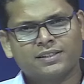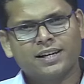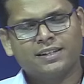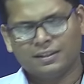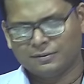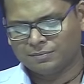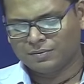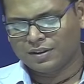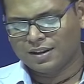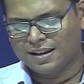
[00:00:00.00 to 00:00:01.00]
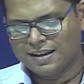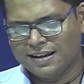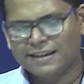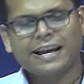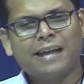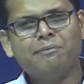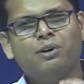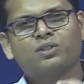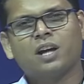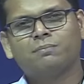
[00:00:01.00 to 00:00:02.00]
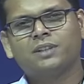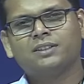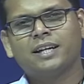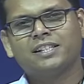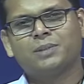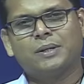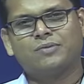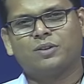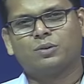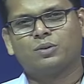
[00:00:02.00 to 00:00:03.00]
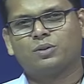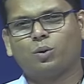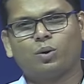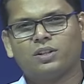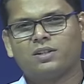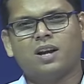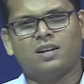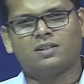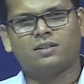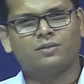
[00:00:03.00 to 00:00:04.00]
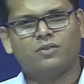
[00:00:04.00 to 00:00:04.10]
that can we do something that is specific to this task?